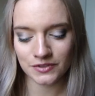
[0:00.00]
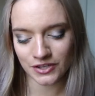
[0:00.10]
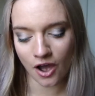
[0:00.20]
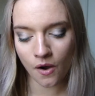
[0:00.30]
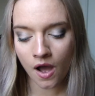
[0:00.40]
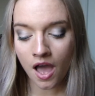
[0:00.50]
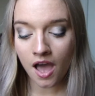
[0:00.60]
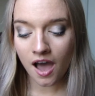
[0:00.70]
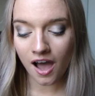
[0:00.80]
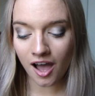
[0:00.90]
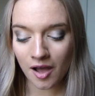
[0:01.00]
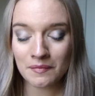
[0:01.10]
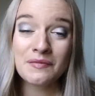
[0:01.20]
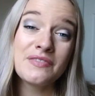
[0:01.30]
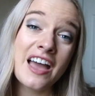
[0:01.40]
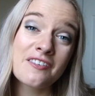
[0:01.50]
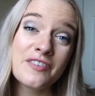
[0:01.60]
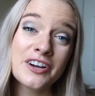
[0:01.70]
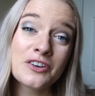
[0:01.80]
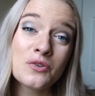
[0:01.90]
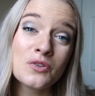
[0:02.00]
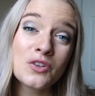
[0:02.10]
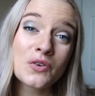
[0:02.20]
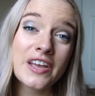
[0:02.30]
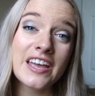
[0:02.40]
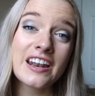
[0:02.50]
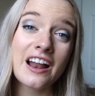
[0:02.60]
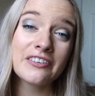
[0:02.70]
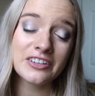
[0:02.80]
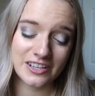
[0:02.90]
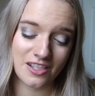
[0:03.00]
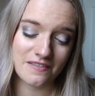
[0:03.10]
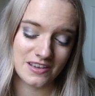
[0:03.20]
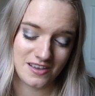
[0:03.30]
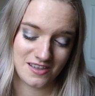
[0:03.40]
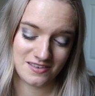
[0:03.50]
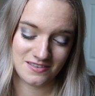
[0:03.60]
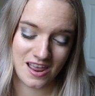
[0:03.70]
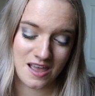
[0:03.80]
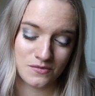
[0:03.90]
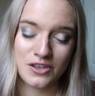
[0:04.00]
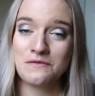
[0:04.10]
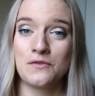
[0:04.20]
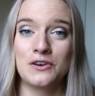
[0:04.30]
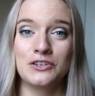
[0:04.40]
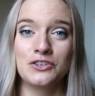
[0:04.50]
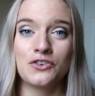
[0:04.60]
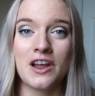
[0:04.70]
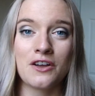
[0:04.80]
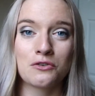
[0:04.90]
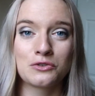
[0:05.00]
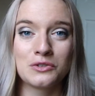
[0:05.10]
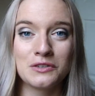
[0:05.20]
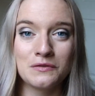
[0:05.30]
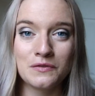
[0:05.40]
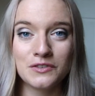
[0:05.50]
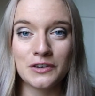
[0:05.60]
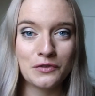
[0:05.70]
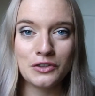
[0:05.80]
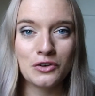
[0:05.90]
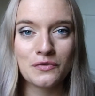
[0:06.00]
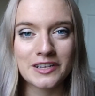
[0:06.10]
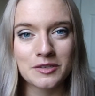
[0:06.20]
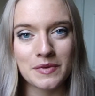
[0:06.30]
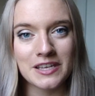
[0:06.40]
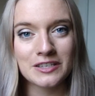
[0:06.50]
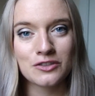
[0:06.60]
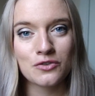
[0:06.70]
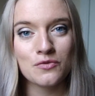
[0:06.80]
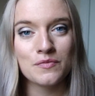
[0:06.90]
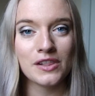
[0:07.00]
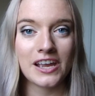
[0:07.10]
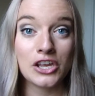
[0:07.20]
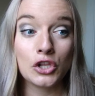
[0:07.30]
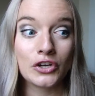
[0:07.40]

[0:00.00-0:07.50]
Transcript: So yeah, very cool little kit. I really love it, and I'm looking forward to trying all sorts of different little recipes through molecular